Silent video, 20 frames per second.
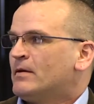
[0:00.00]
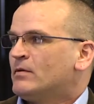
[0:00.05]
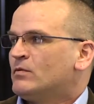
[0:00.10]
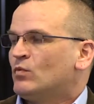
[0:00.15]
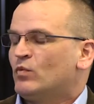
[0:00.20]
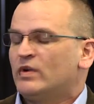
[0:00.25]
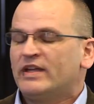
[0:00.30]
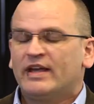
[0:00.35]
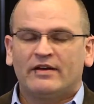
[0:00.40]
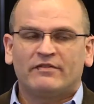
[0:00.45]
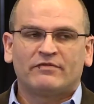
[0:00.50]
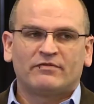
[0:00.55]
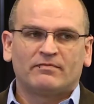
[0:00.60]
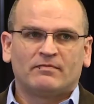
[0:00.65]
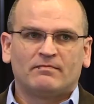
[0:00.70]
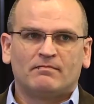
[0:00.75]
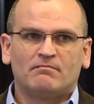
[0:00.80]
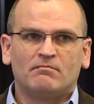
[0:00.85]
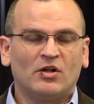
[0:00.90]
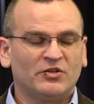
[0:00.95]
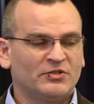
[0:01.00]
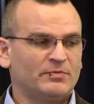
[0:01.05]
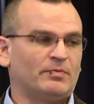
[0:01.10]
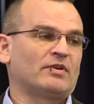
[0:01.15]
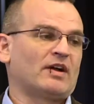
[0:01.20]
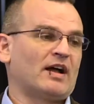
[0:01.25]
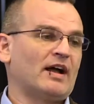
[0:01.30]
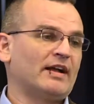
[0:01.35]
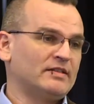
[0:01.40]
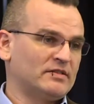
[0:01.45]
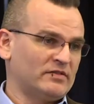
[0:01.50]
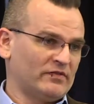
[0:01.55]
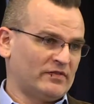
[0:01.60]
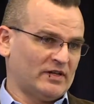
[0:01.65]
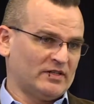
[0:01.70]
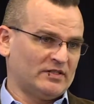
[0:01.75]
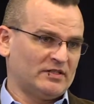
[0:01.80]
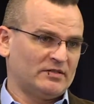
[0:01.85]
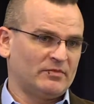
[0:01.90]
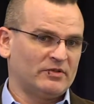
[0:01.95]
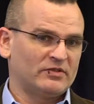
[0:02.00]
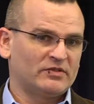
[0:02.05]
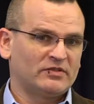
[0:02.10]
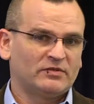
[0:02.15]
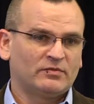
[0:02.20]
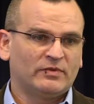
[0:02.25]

we have multiple kinds of customers.